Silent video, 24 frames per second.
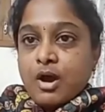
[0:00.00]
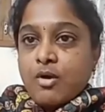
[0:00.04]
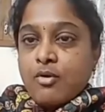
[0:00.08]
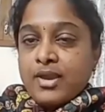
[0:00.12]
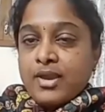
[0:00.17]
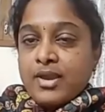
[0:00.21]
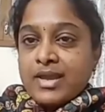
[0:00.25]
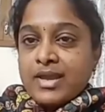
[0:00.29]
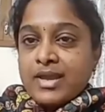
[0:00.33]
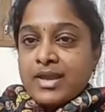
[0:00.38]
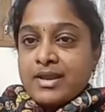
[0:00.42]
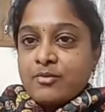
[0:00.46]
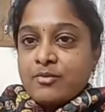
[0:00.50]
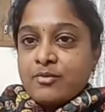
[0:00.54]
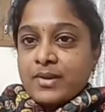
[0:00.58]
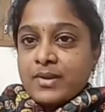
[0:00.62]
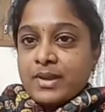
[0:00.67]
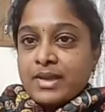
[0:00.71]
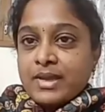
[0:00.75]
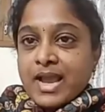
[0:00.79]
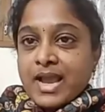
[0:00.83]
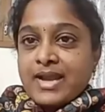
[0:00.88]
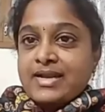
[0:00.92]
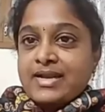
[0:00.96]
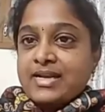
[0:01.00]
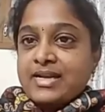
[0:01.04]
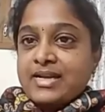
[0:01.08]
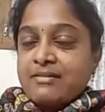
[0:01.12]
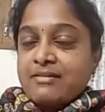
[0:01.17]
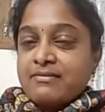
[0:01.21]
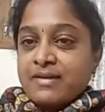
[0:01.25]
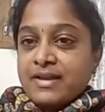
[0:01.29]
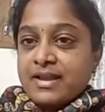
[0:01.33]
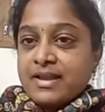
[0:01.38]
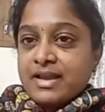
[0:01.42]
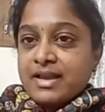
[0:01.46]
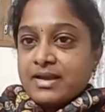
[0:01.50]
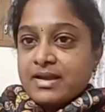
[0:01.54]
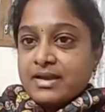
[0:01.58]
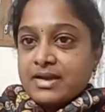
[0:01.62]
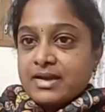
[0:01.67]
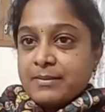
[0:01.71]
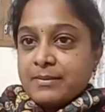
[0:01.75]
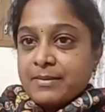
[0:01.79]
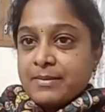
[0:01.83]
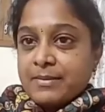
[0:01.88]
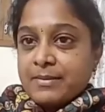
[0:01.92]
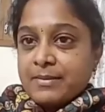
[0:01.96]
how can we identify
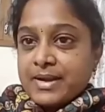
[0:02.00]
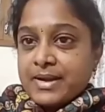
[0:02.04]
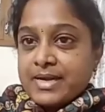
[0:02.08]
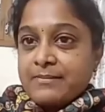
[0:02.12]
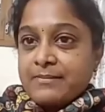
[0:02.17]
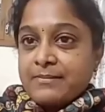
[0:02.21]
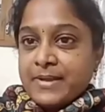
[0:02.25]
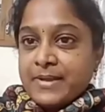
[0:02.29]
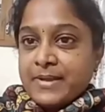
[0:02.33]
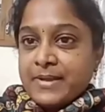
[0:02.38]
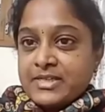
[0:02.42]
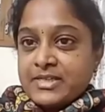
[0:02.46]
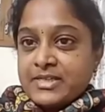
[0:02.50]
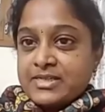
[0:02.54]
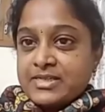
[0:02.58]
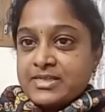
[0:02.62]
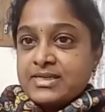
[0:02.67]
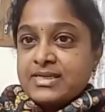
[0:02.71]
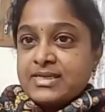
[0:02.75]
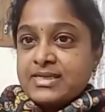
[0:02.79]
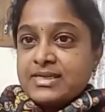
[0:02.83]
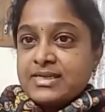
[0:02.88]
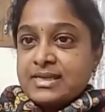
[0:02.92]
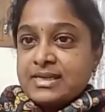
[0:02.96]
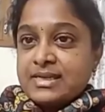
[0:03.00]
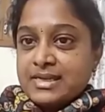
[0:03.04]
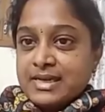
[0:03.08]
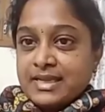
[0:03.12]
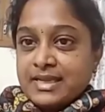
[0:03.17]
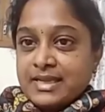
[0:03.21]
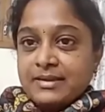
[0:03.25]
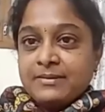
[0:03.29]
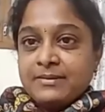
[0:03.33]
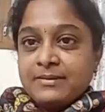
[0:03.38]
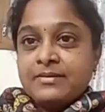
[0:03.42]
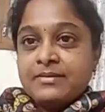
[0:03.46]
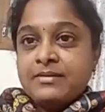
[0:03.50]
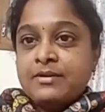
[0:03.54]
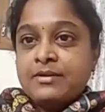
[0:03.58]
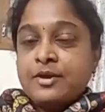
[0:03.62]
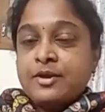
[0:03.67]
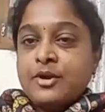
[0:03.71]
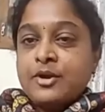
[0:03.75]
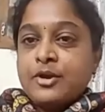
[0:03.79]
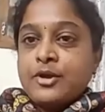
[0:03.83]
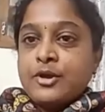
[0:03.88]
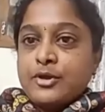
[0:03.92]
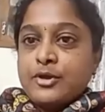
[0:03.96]
a dementic patient early?
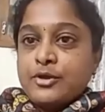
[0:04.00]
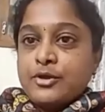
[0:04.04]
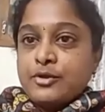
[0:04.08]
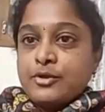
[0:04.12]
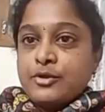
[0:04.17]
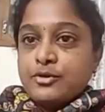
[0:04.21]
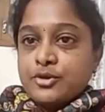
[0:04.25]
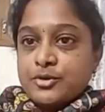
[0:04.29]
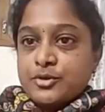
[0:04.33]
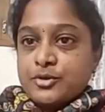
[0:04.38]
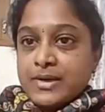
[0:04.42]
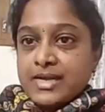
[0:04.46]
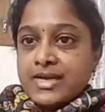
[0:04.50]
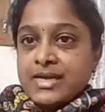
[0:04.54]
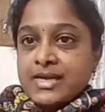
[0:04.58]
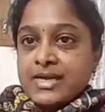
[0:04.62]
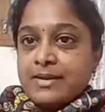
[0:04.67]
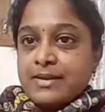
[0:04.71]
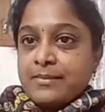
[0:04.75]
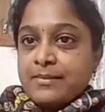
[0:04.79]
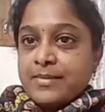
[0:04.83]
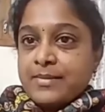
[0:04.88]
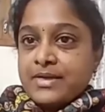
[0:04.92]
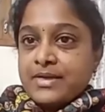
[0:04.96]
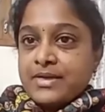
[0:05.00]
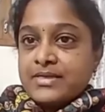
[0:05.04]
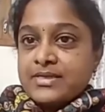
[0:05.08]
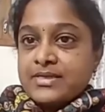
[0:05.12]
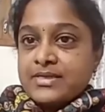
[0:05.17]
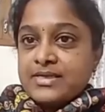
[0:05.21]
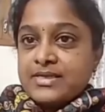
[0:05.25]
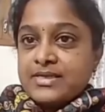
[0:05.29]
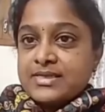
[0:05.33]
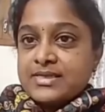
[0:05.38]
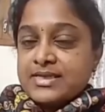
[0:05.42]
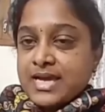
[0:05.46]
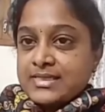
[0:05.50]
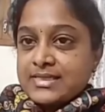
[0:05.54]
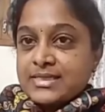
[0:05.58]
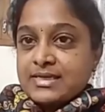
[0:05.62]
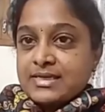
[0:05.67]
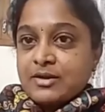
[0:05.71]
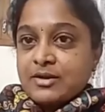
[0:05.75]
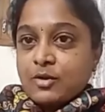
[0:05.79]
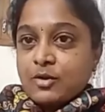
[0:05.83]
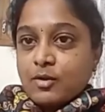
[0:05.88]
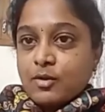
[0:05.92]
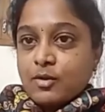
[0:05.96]
Usually, dementia starts
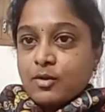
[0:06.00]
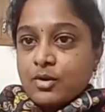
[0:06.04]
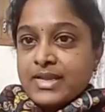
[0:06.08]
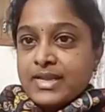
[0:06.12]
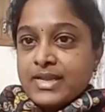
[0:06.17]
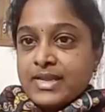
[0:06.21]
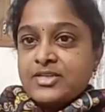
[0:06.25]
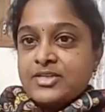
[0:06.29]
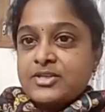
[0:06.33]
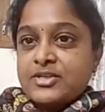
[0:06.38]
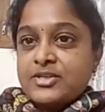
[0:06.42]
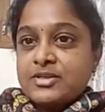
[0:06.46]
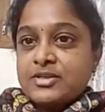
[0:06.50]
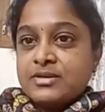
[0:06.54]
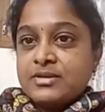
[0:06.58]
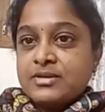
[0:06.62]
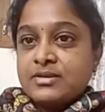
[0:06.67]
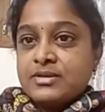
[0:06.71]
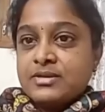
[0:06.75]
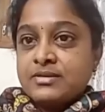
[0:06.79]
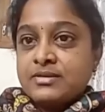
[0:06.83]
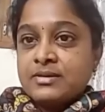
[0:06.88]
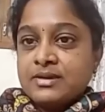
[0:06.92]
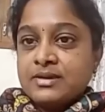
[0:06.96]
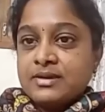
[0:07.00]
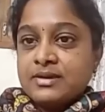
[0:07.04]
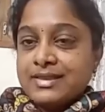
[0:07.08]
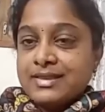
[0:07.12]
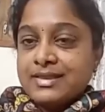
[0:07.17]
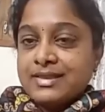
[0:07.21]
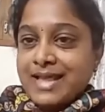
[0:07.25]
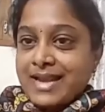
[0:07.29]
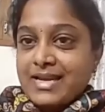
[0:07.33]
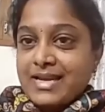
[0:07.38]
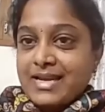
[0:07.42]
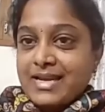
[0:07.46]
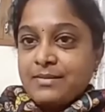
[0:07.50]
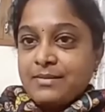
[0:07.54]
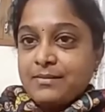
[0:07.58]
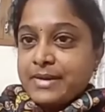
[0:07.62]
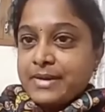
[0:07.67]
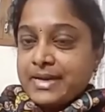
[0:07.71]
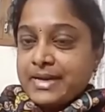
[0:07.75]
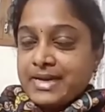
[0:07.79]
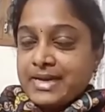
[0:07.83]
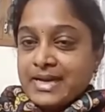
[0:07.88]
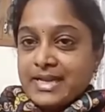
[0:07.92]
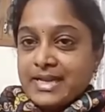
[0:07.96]
in old age than in
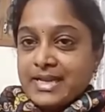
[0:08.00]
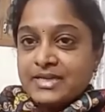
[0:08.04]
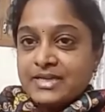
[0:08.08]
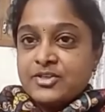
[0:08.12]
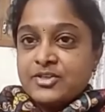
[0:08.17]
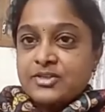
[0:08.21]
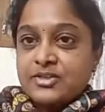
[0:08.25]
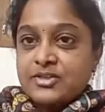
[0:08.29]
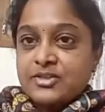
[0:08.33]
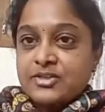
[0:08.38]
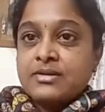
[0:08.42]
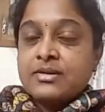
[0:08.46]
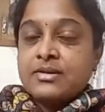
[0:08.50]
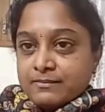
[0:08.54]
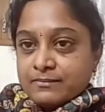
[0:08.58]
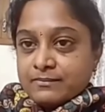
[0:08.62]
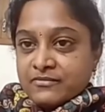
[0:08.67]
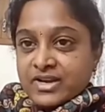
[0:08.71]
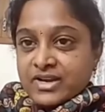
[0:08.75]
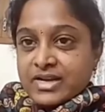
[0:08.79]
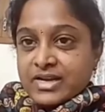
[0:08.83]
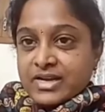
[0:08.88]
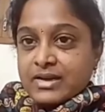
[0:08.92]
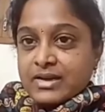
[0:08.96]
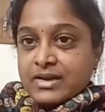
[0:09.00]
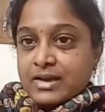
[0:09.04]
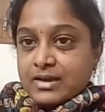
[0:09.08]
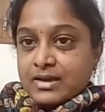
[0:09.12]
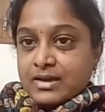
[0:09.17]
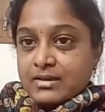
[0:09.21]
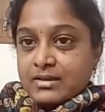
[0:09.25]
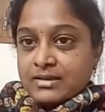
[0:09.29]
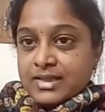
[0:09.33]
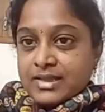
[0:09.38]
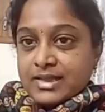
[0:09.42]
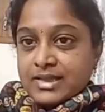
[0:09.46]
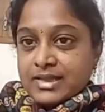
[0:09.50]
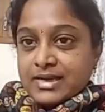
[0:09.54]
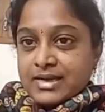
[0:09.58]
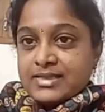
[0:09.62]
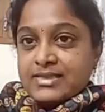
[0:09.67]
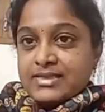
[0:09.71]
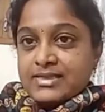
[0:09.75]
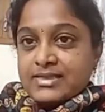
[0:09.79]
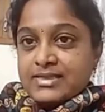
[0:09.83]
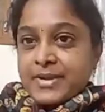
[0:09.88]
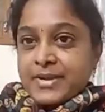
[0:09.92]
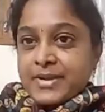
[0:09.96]
middle age. When there is
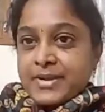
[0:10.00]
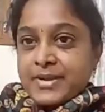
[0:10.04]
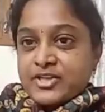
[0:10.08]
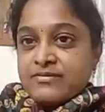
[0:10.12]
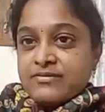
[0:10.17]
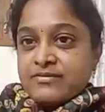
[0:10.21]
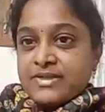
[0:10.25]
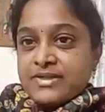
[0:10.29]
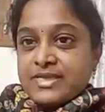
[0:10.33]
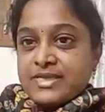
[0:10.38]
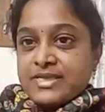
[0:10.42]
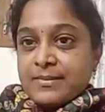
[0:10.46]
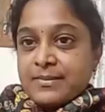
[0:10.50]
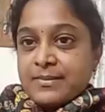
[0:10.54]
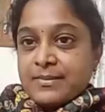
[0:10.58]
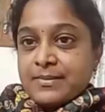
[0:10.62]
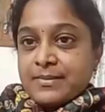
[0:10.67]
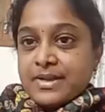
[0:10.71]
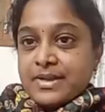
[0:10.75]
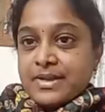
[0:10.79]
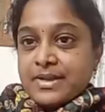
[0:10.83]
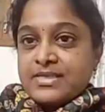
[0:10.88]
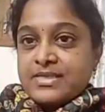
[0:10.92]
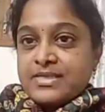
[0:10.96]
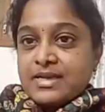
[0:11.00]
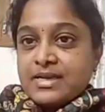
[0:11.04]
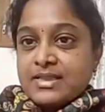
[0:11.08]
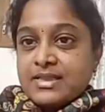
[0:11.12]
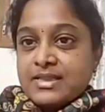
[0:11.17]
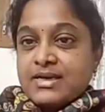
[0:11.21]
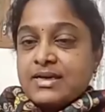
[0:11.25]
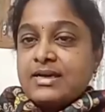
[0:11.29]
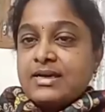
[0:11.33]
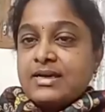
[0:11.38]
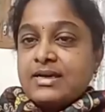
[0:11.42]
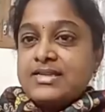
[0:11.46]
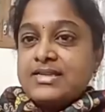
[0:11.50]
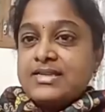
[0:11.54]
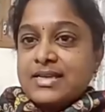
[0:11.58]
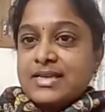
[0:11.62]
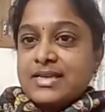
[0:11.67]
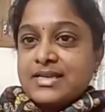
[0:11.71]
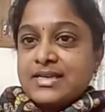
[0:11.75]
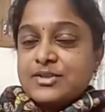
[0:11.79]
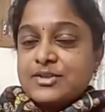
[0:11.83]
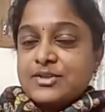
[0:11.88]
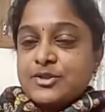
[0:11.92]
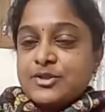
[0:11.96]
a patient with dementia, the early
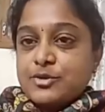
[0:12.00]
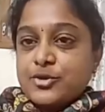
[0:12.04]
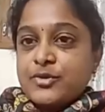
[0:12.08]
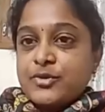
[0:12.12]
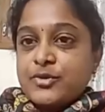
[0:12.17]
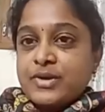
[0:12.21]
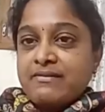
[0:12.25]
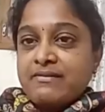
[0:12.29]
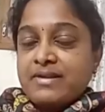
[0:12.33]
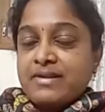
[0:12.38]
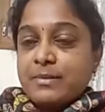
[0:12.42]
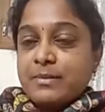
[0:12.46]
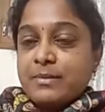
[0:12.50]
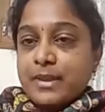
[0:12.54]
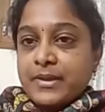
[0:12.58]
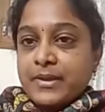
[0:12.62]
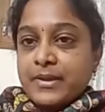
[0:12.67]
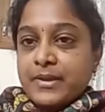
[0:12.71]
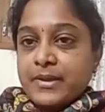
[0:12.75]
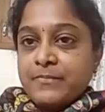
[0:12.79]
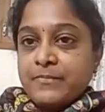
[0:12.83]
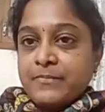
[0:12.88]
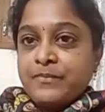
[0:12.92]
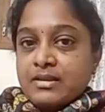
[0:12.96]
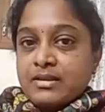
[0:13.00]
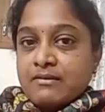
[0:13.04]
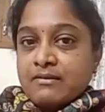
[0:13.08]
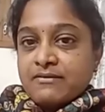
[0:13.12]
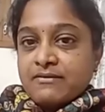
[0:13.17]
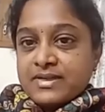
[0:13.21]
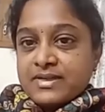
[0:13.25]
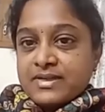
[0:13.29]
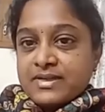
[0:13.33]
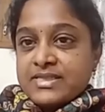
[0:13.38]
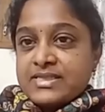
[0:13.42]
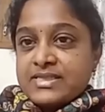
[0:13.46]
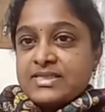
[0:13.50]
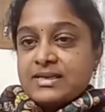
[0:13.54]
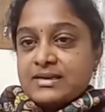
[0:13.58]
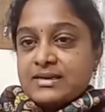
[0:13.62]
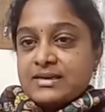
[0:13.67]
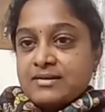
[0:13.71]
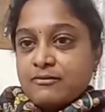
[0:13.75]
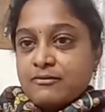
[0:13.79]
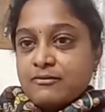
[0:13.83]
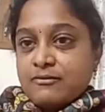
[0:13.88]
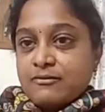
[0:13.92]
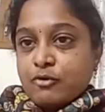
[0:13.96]
signs usually will be the first
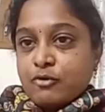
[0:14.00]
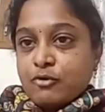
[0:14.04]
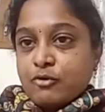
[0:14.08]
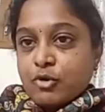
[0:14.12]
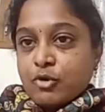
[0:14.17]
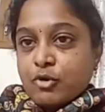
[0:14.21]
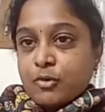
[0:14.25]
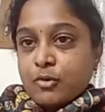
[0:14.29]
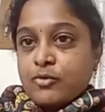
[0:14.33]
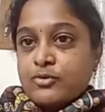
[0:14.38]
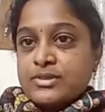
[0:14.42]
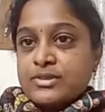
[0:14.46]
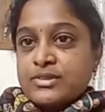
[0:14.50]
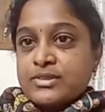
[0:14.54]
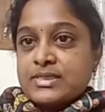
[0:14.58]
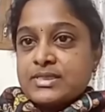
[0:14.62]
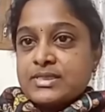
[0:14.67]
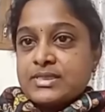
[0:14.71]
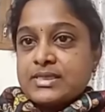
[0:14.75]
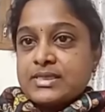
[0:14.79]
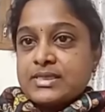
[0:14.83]
and foremost